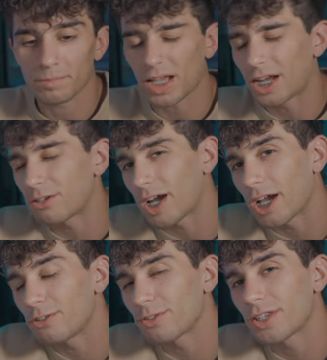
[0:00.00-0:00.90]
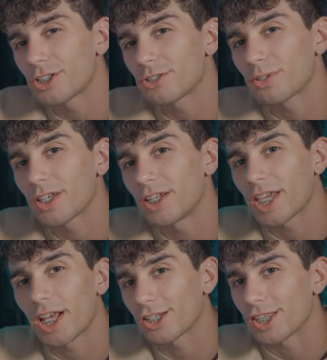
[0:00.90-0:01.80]
I don't I don't think she's really gonna
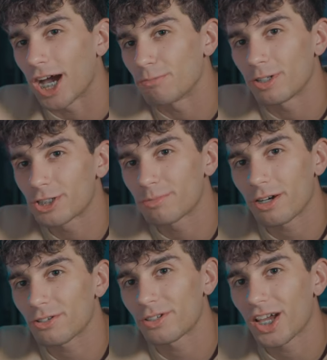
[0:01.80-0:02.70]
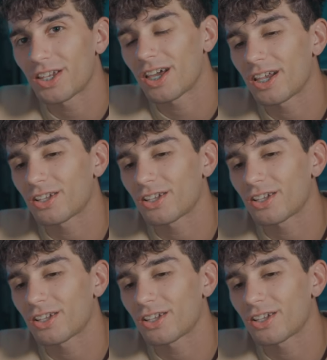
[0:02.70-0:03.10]
care that much about her dad dying.